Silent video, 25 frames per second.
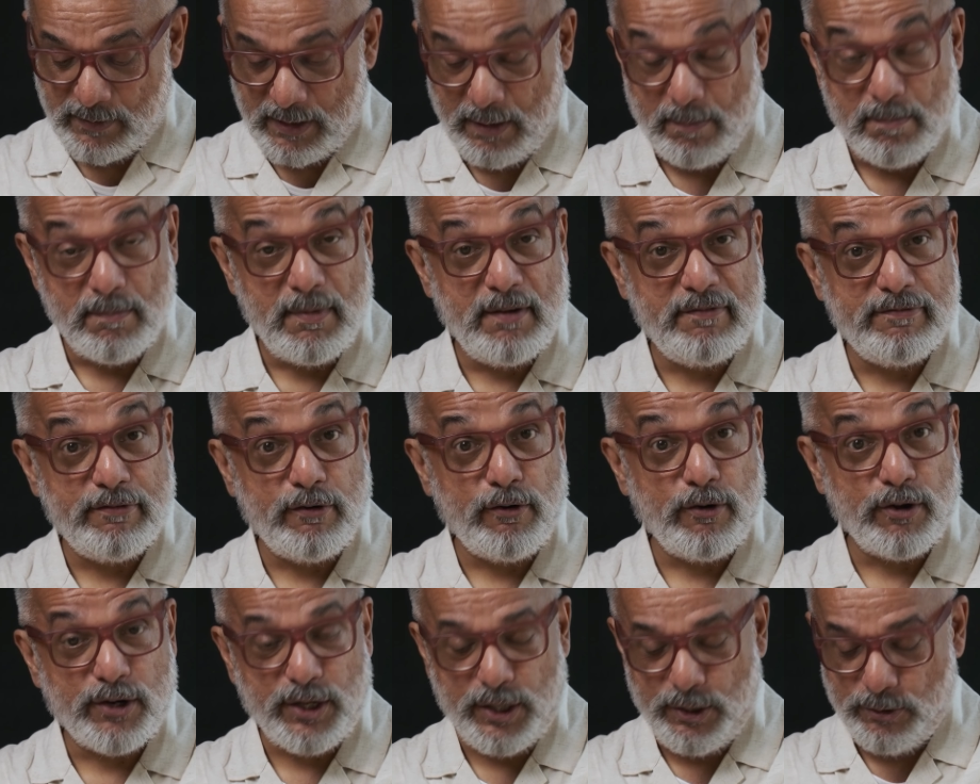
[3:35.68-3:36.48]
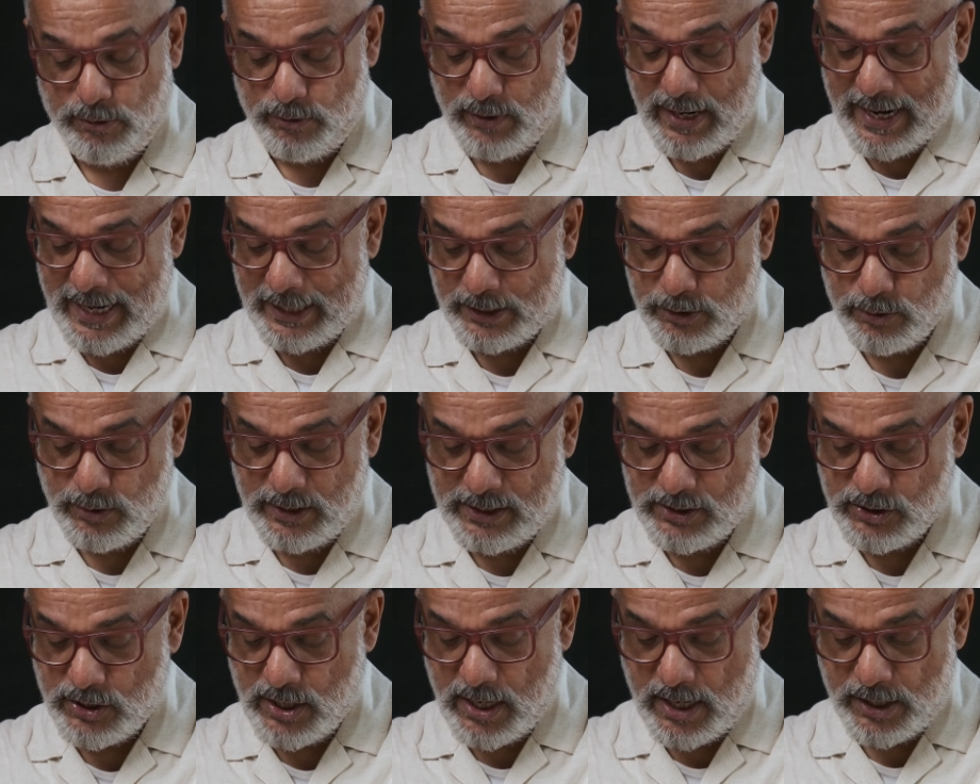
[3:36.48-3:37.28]
Before you actually
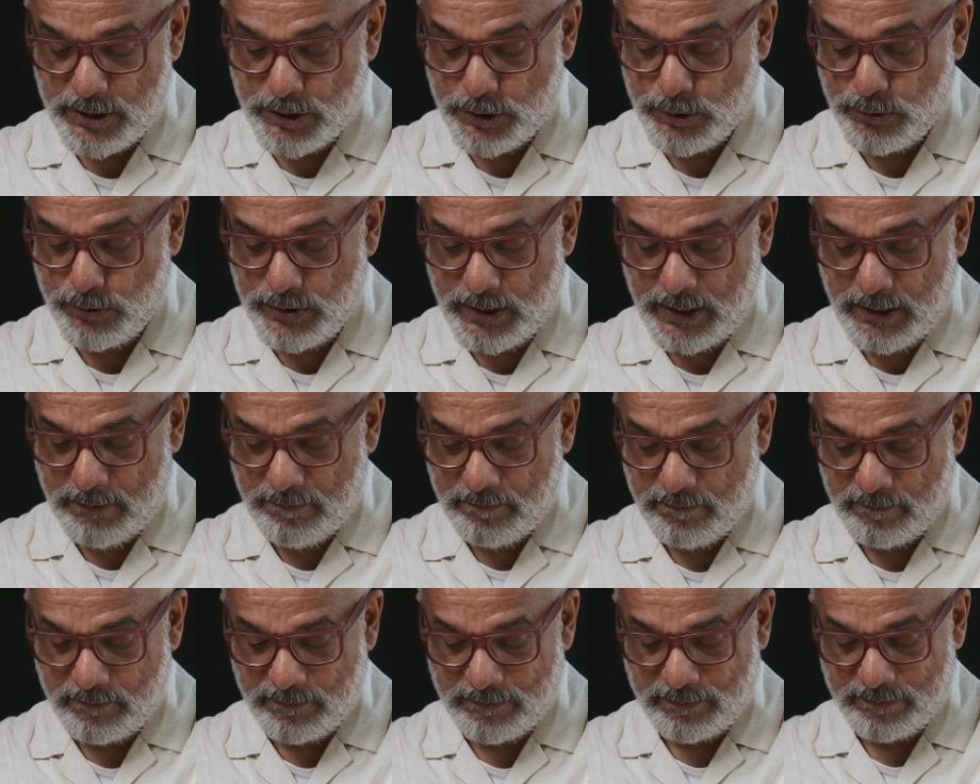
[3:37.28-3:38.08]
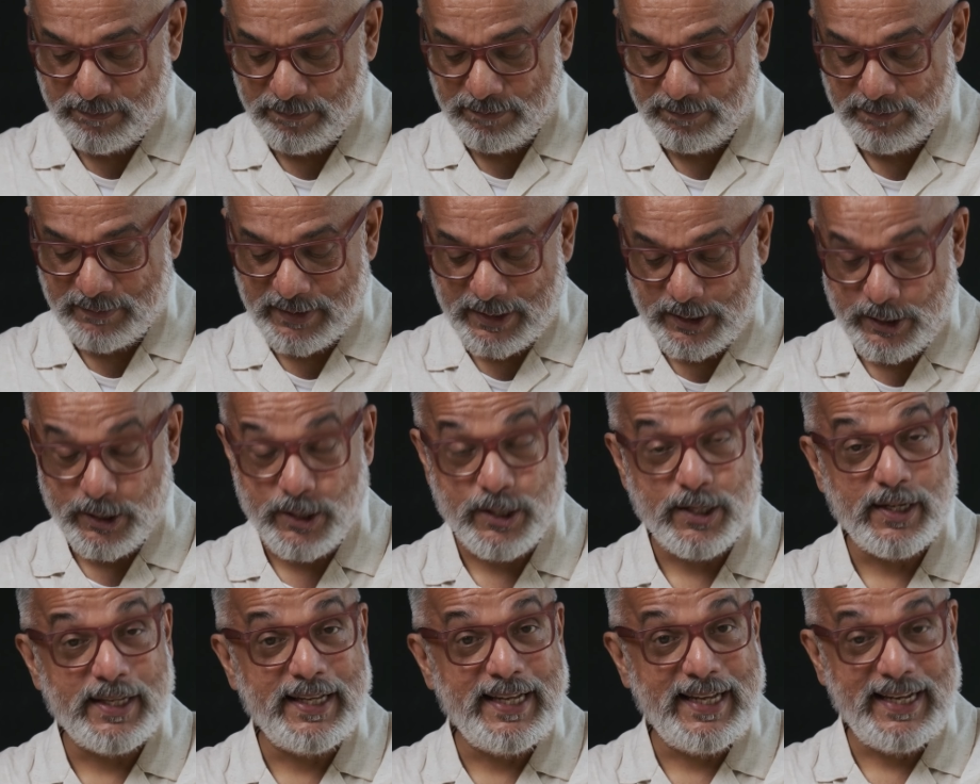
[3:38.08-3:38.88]
start shooting,
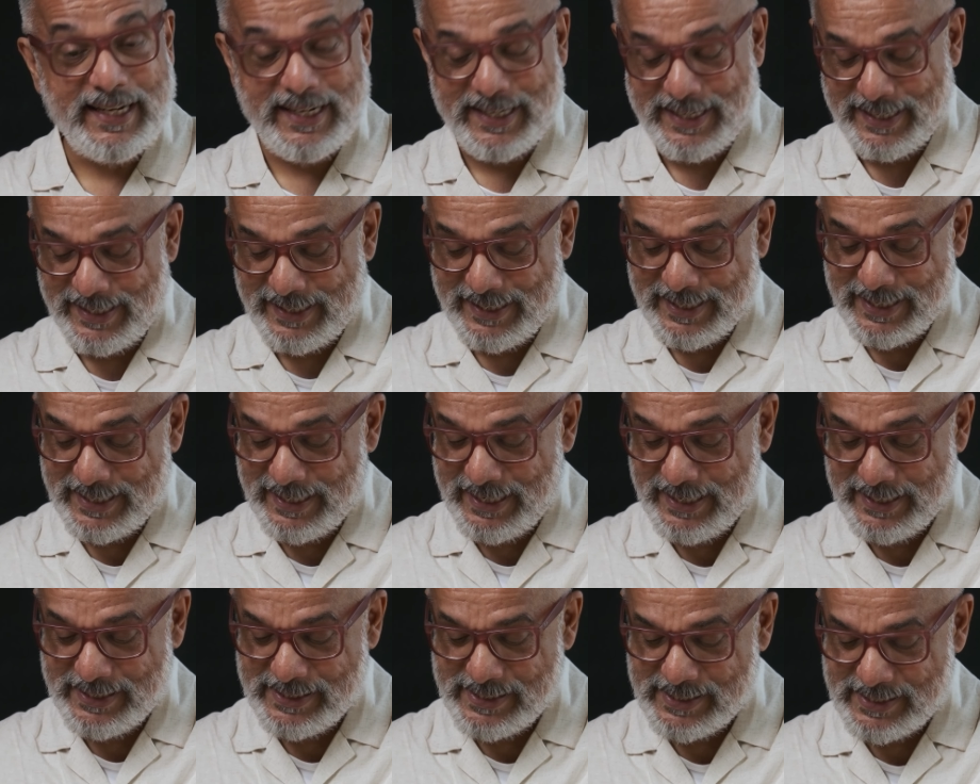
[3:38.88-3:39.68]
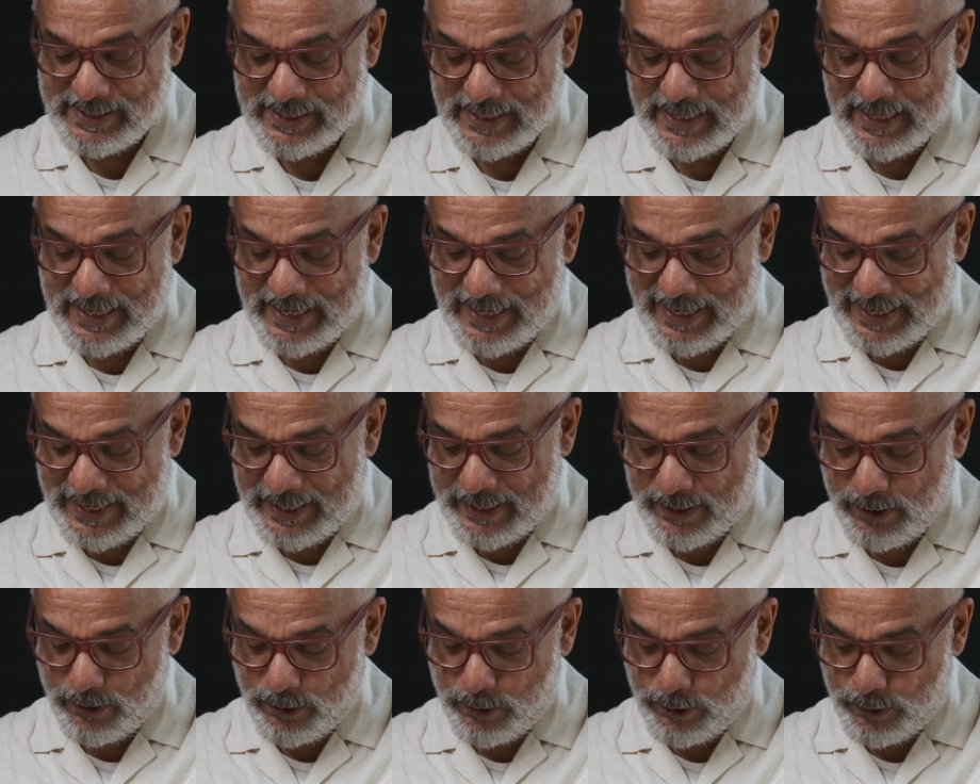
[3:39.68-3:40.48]
clean the lens,
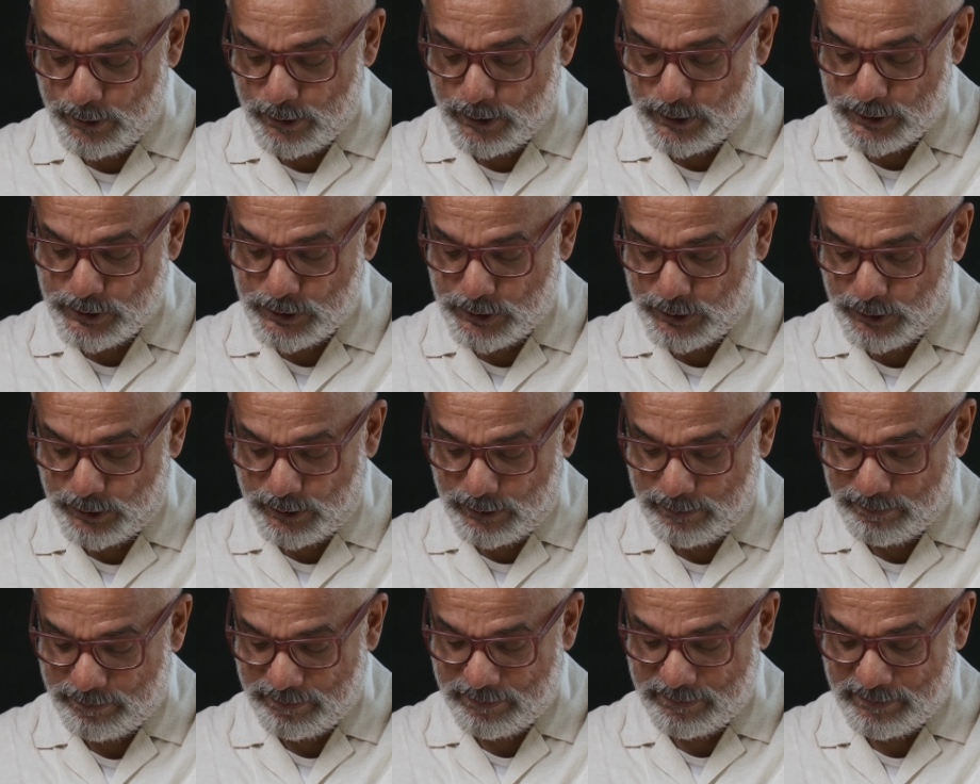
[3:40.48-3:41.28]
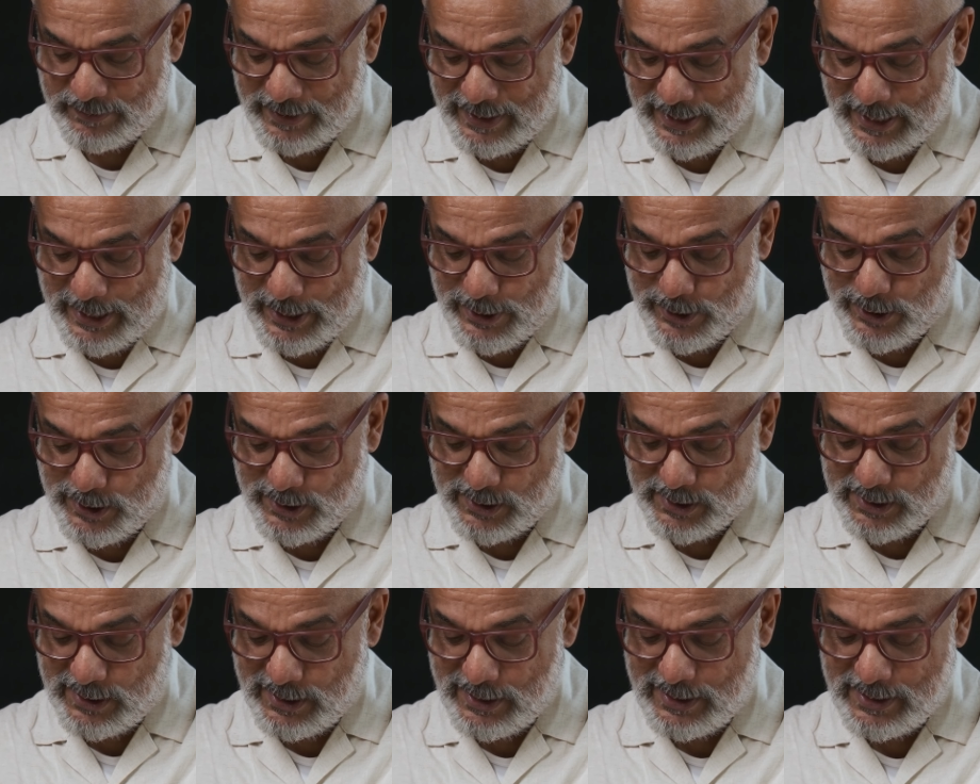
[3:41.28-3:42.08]
and also
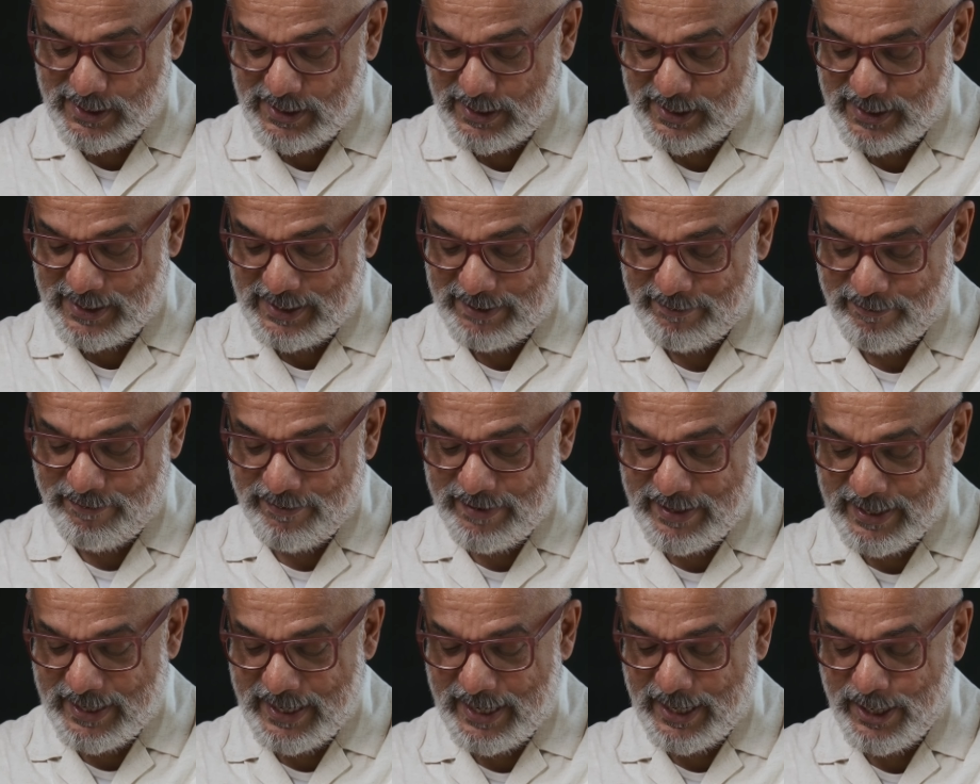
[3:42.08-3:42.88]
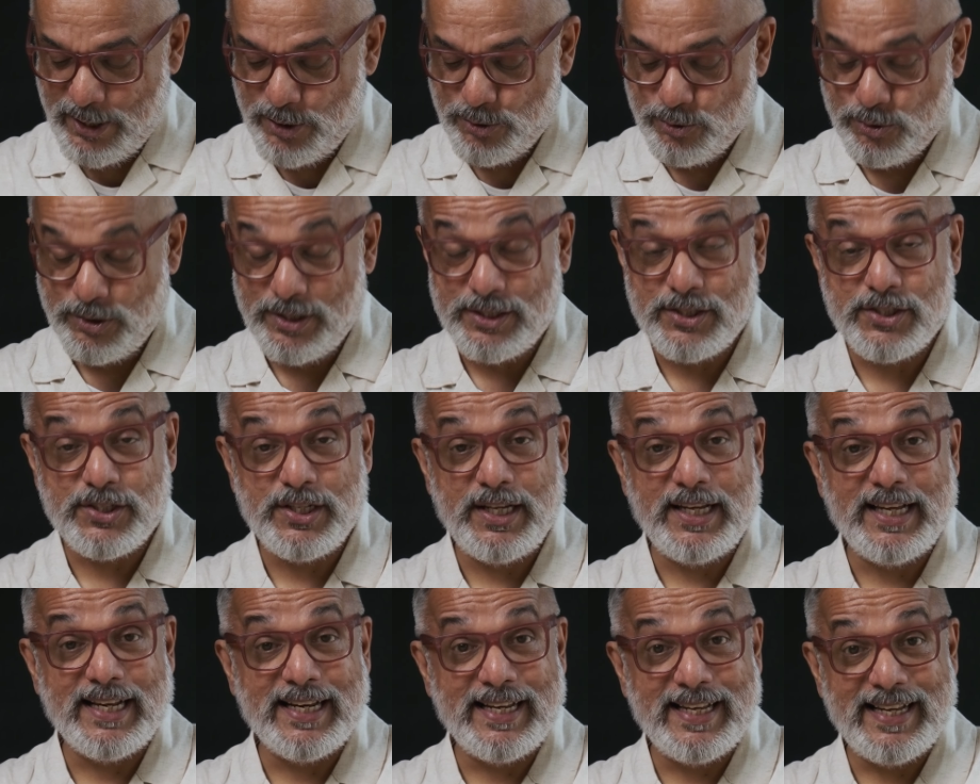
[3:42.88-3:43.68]
this little very
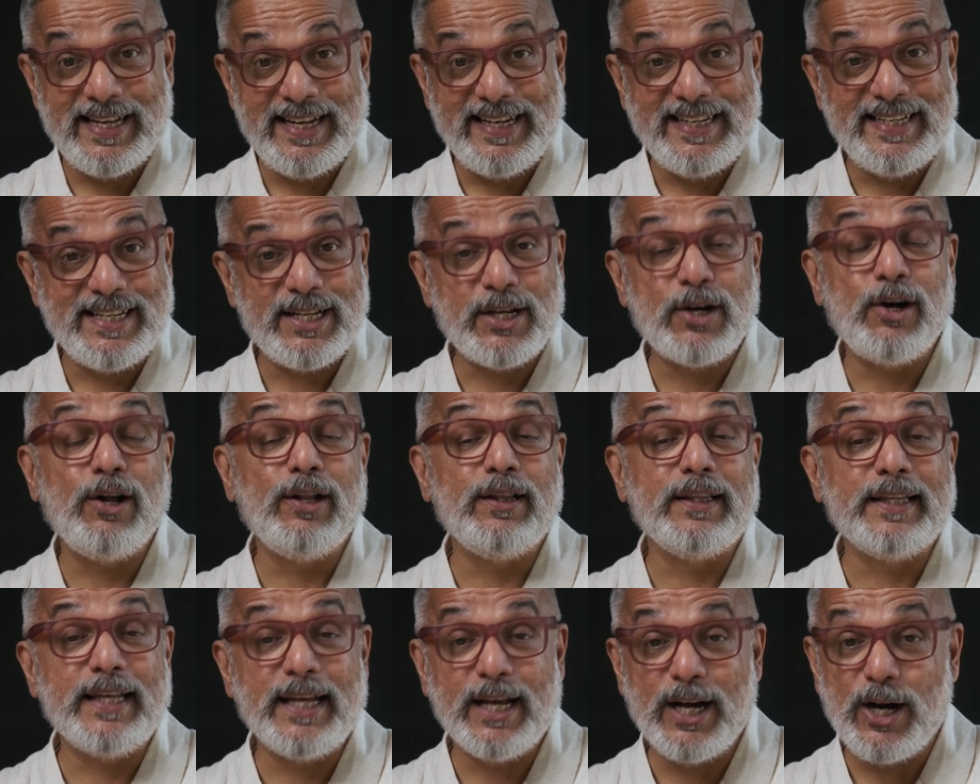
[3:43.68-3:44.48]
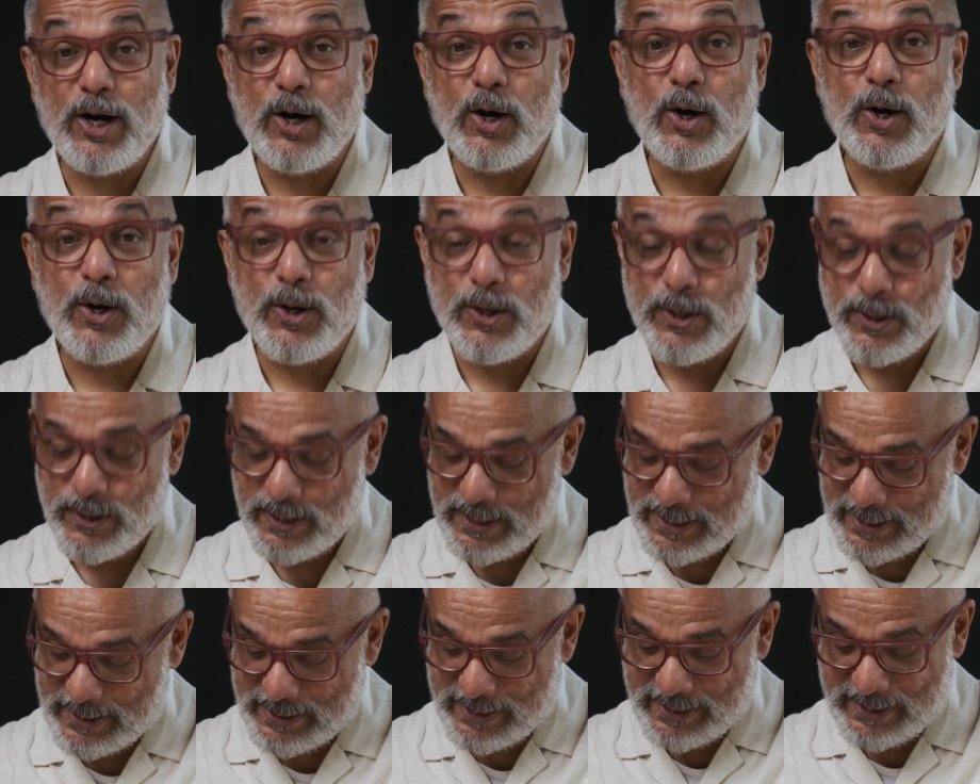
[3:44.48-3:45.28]
interesting light called the
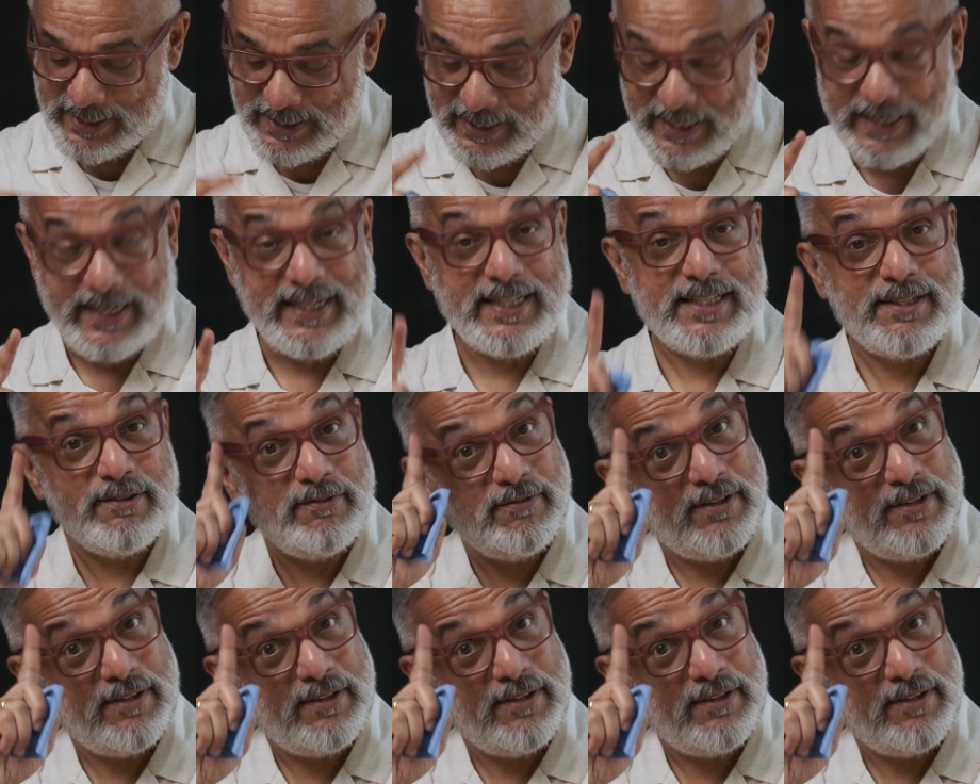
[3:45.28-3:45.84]
aura light.